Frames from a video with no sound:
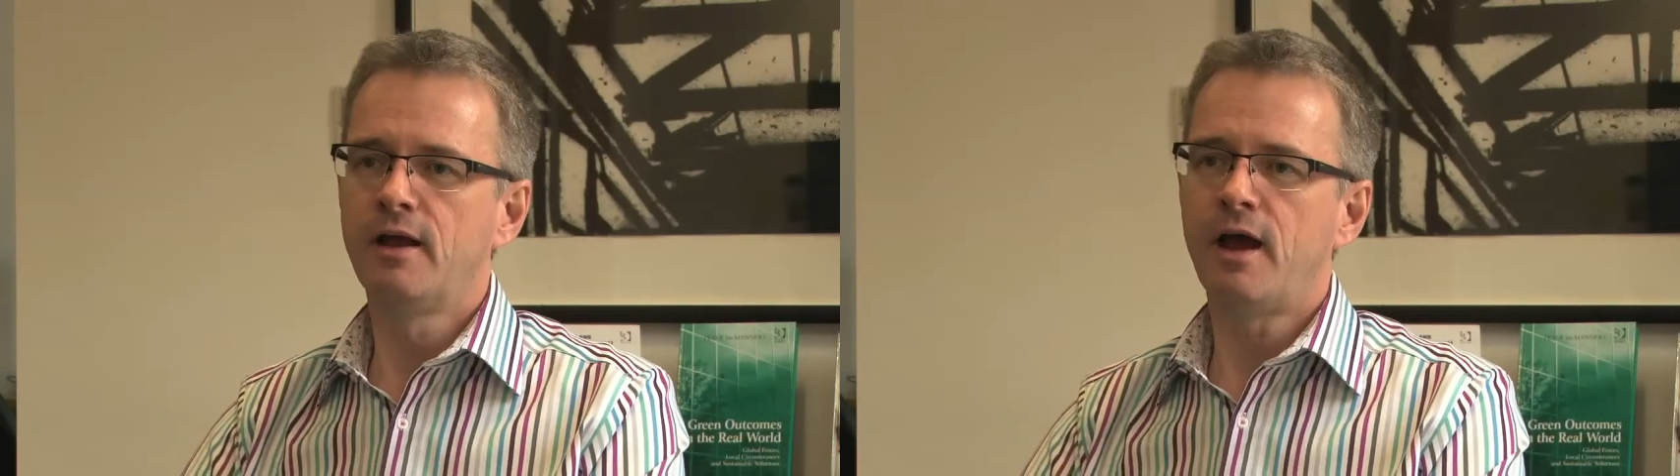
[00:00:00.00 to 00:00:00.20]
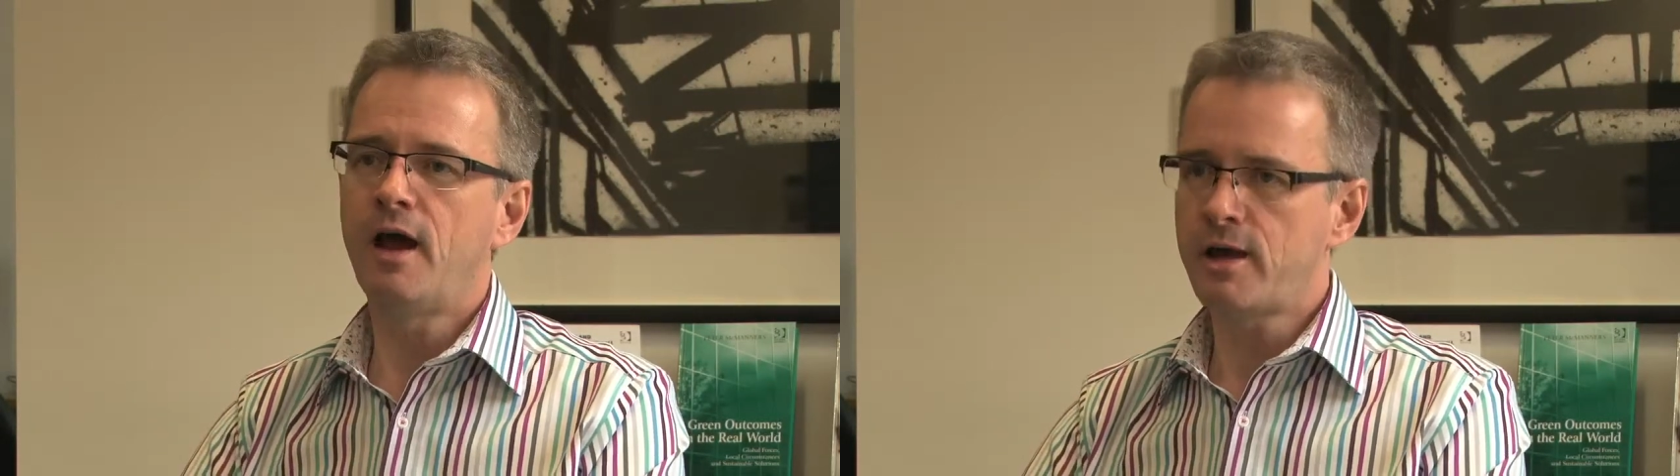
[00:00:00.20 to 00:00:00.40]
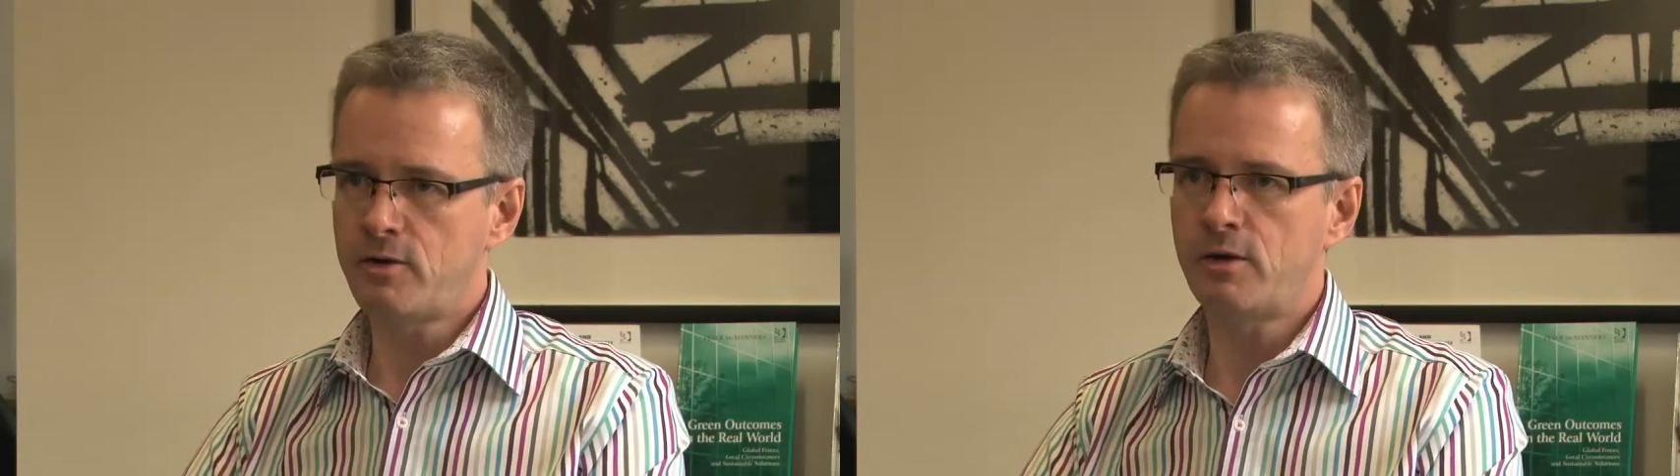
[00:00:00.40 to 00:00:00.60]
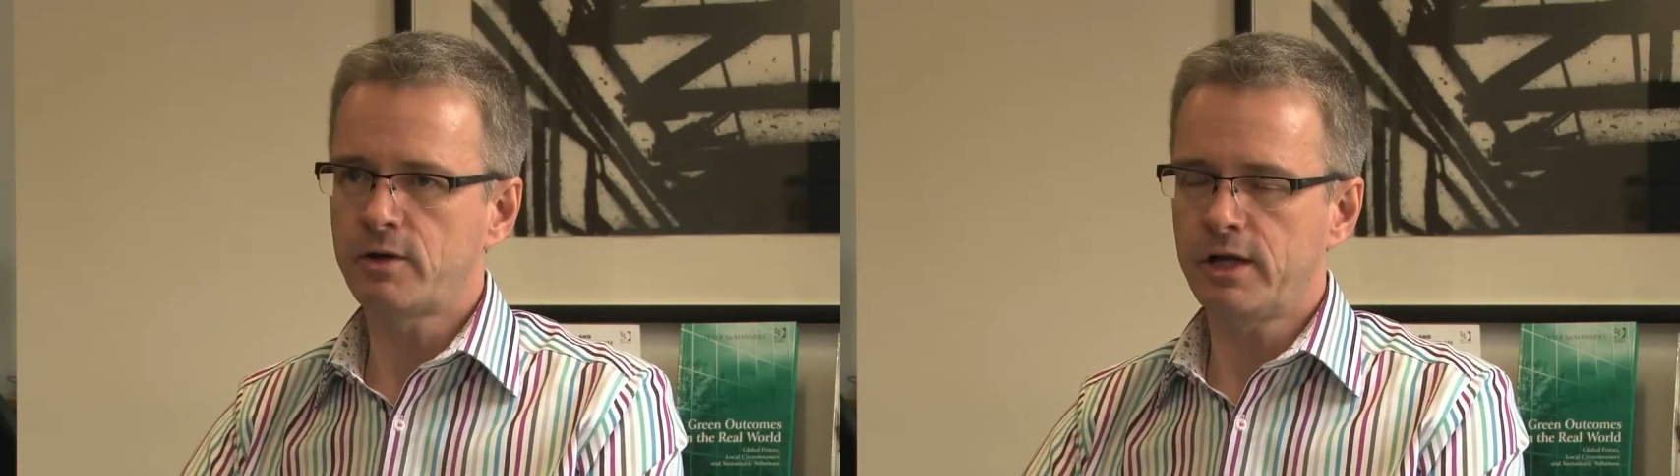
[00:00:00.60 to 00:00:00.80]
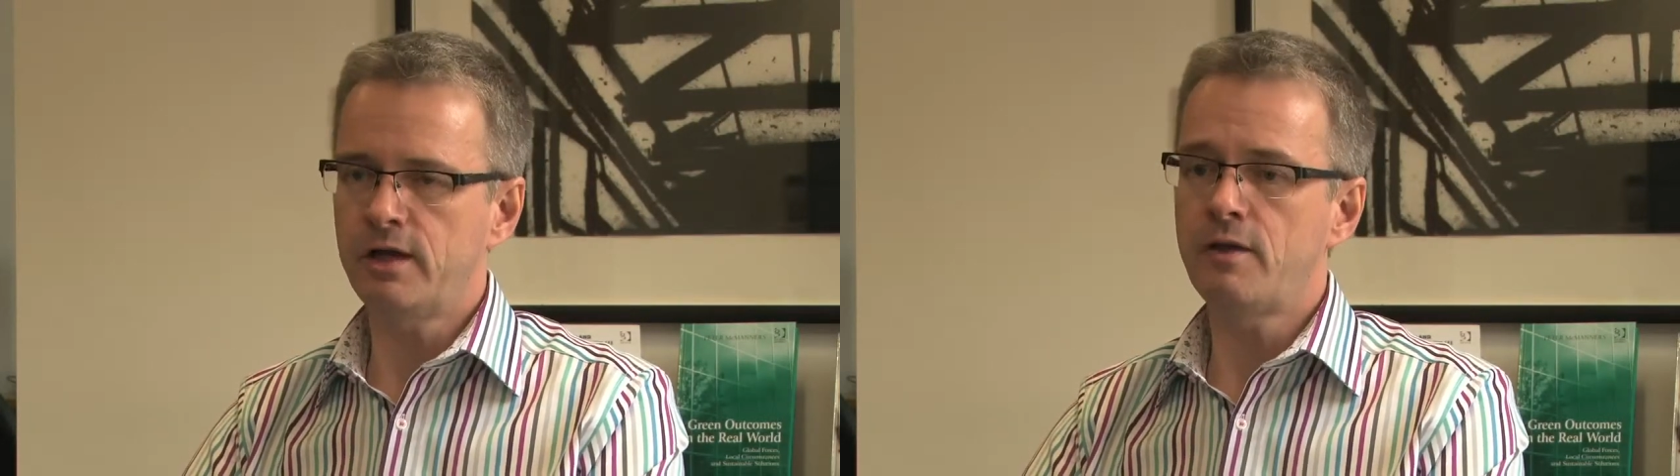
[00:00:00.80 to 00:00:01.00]

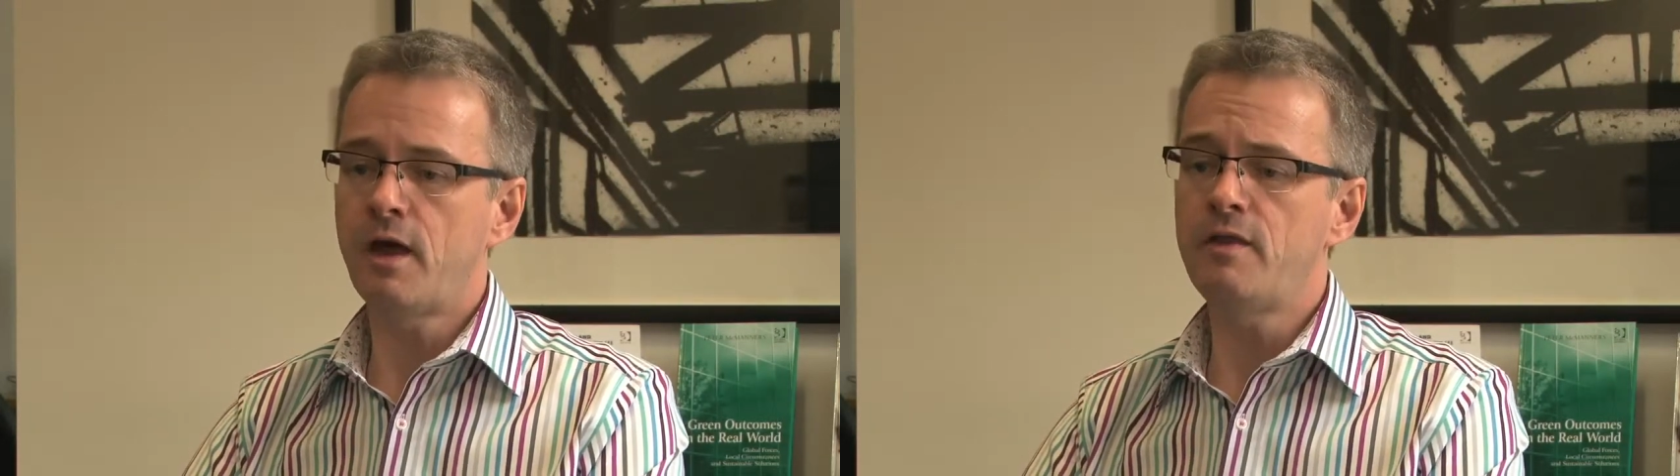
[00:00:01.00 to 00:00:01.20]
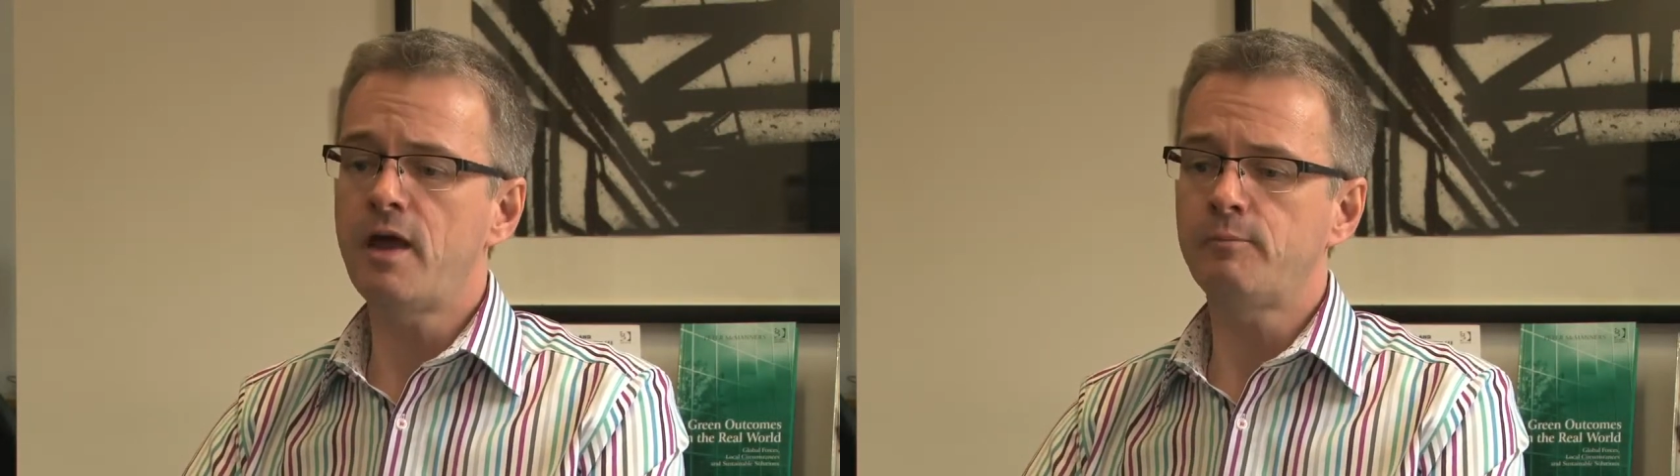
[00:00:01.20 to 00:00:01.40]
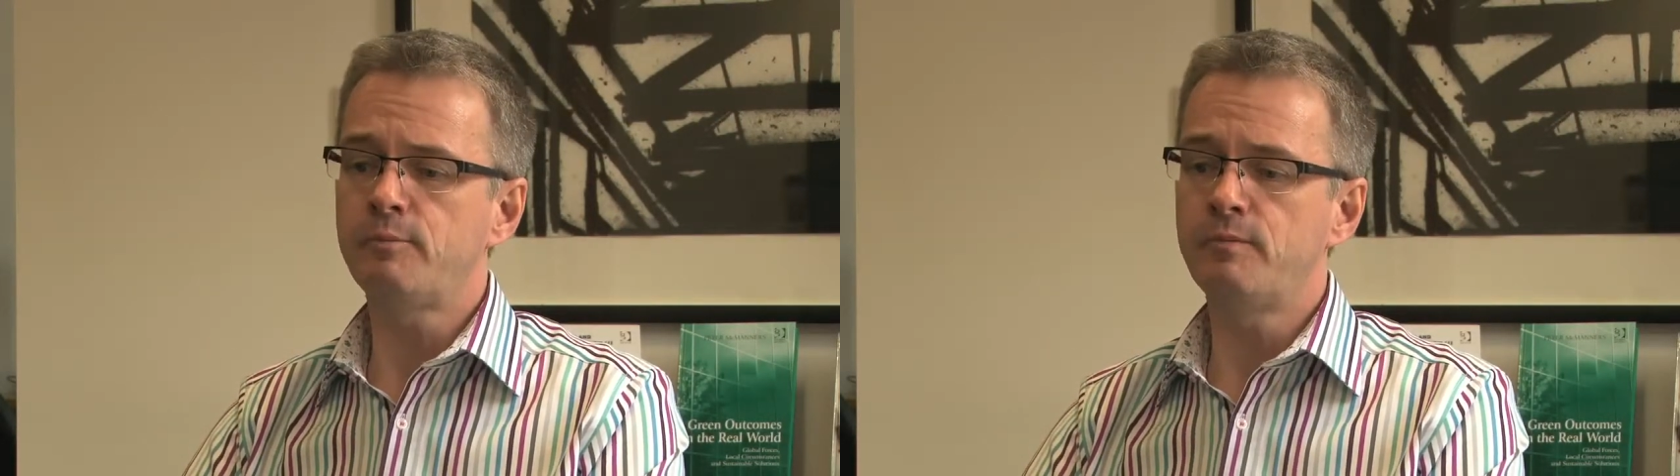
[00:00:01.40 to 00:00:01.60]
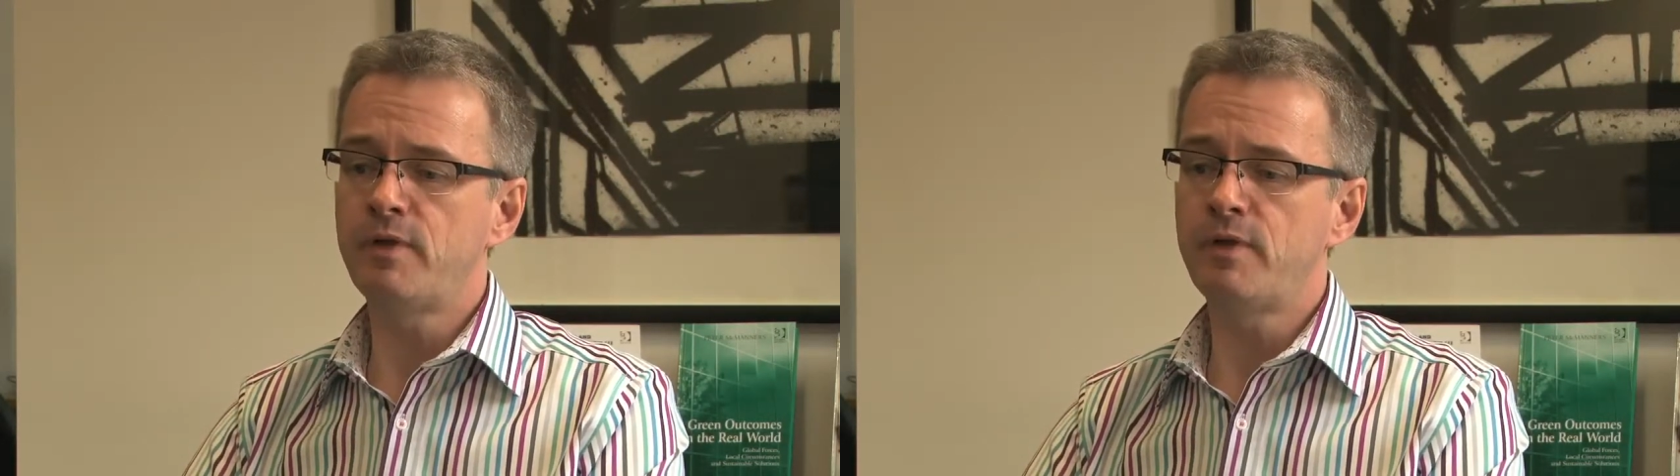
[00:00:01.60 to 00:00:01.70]
hierarchy, and they're